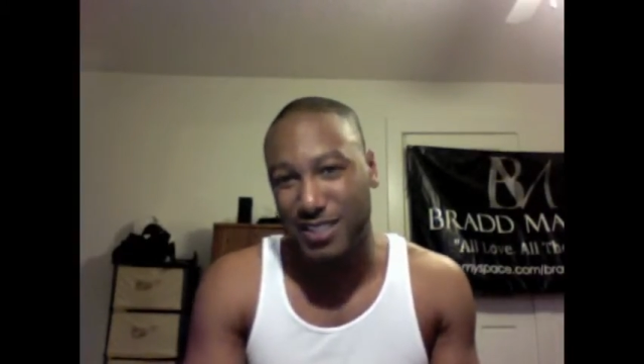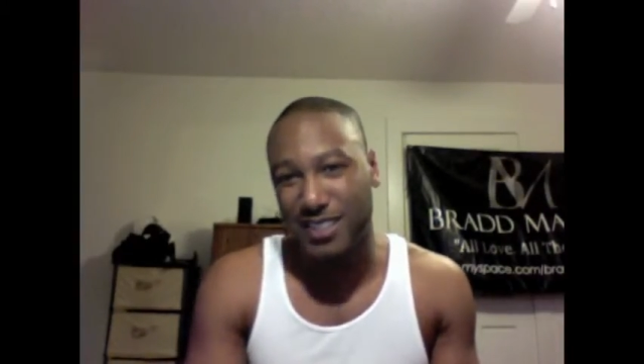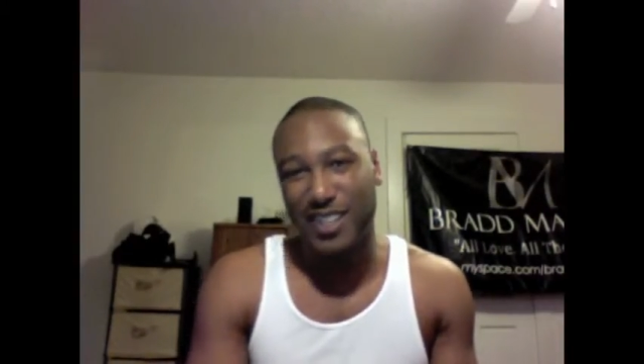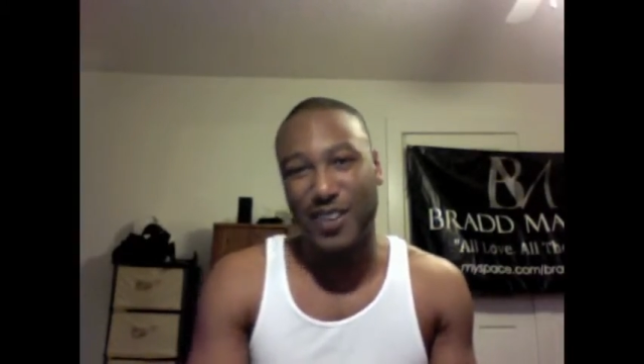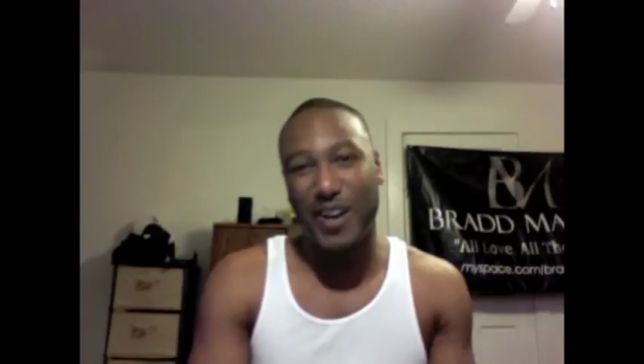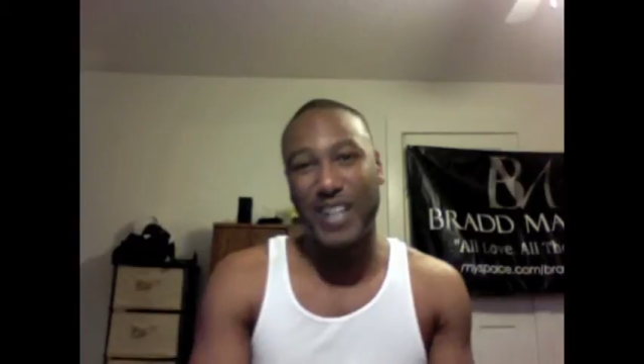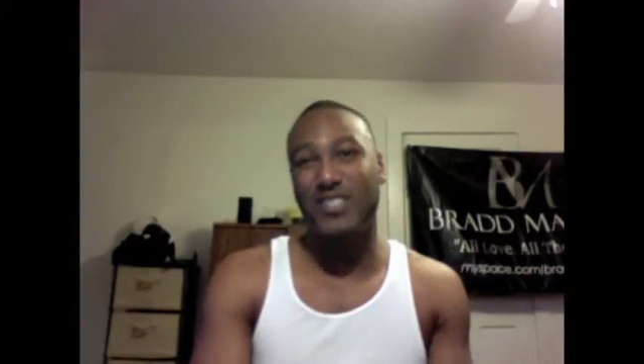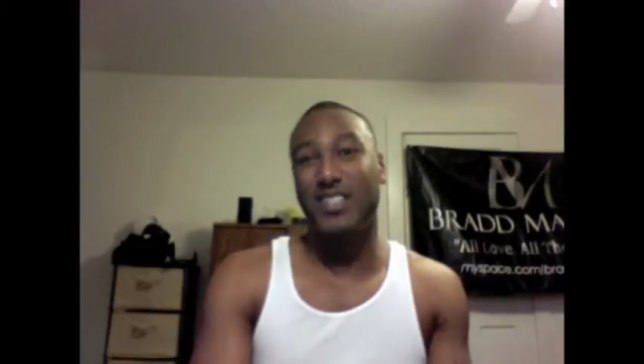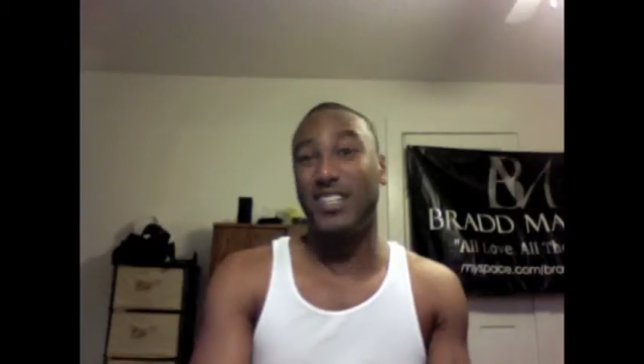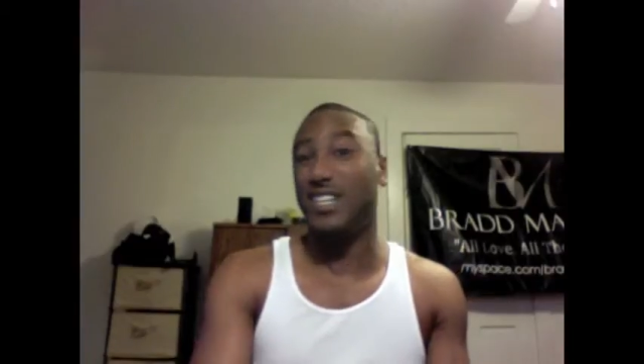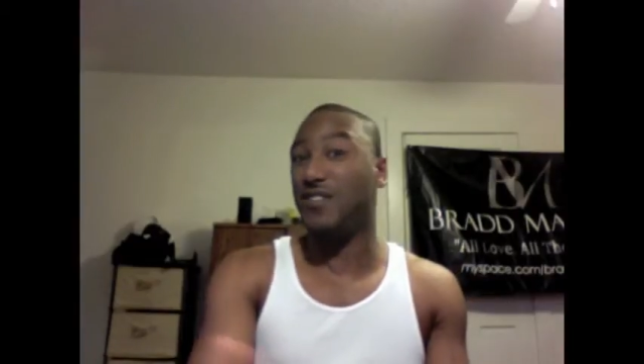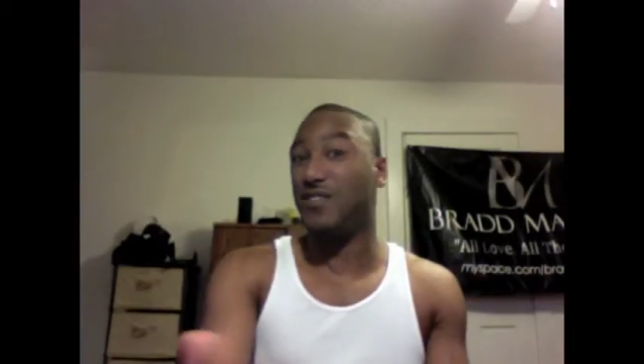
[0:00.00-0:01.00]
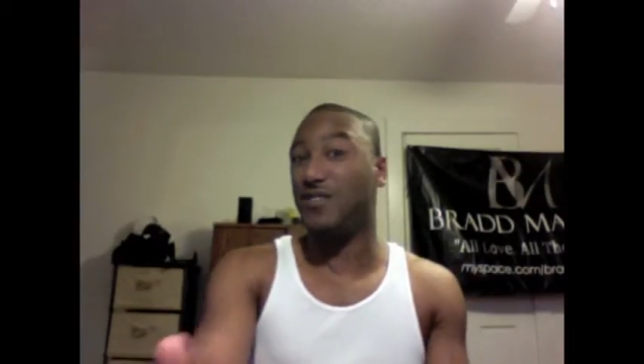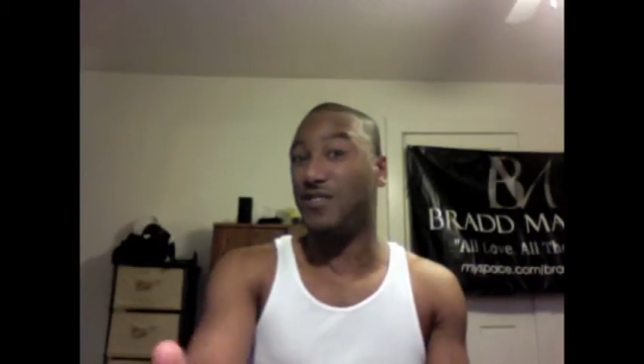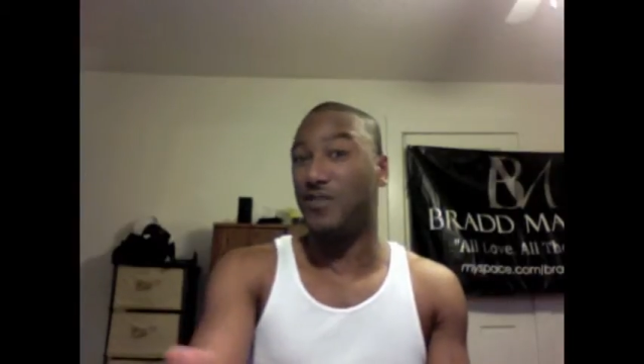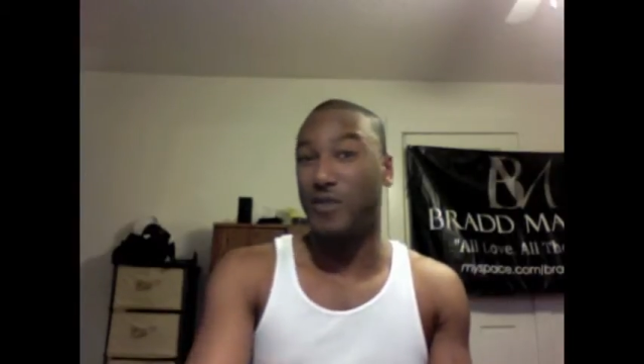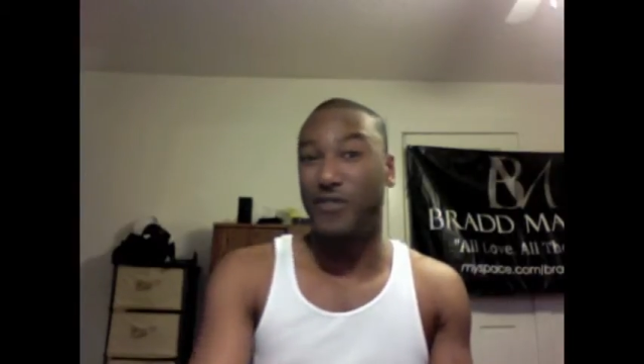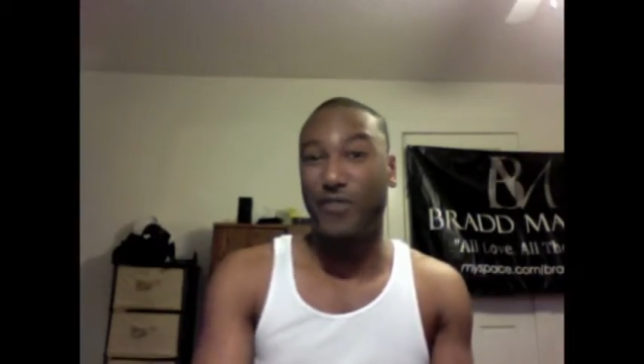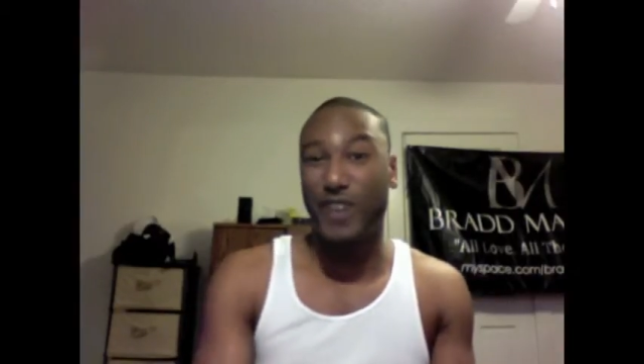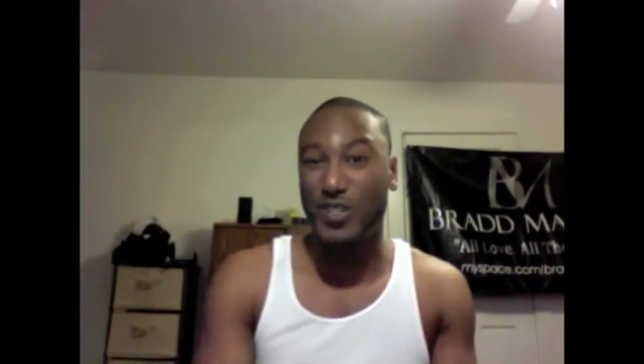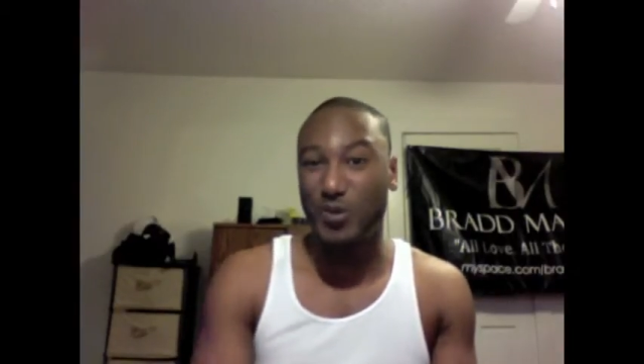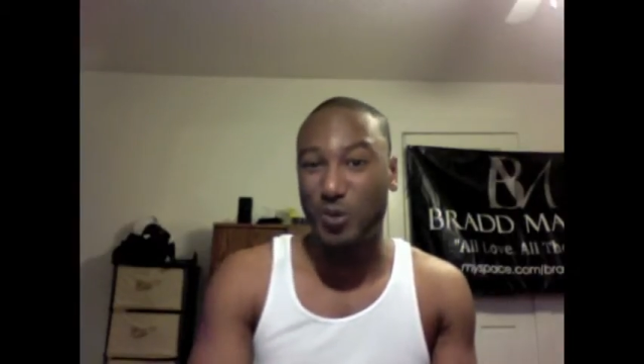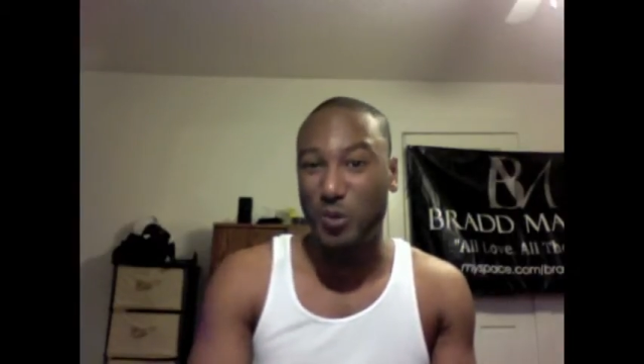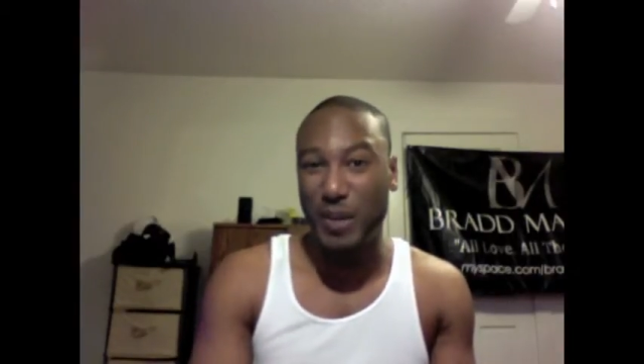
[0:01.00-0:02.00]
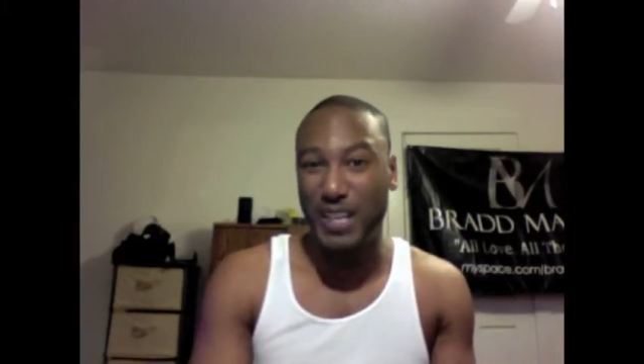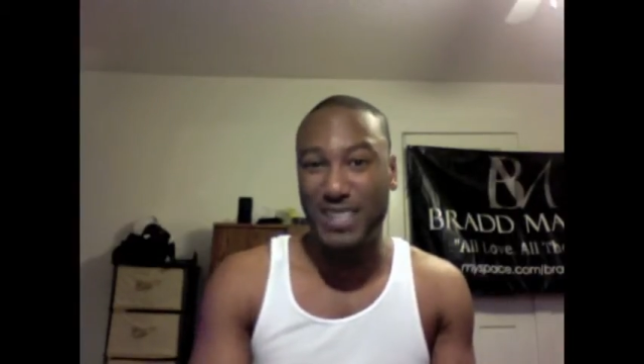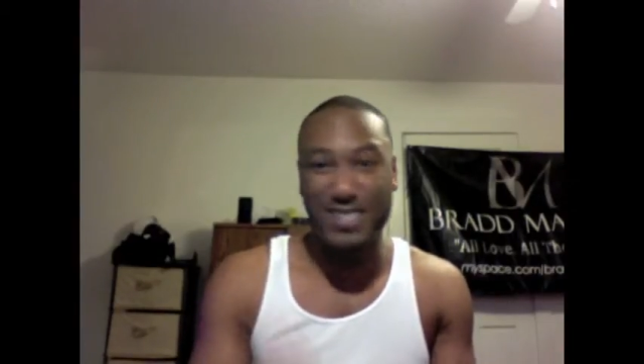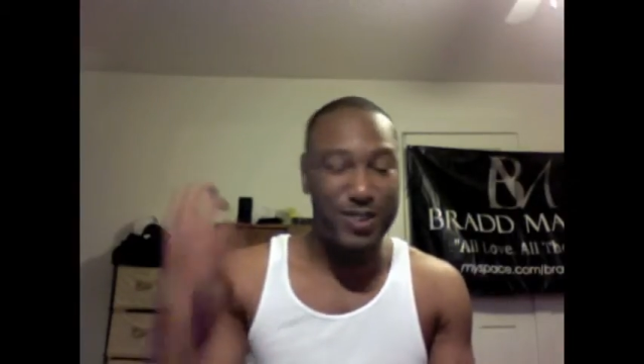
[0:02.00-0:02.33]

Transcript: I used to live with French roommates,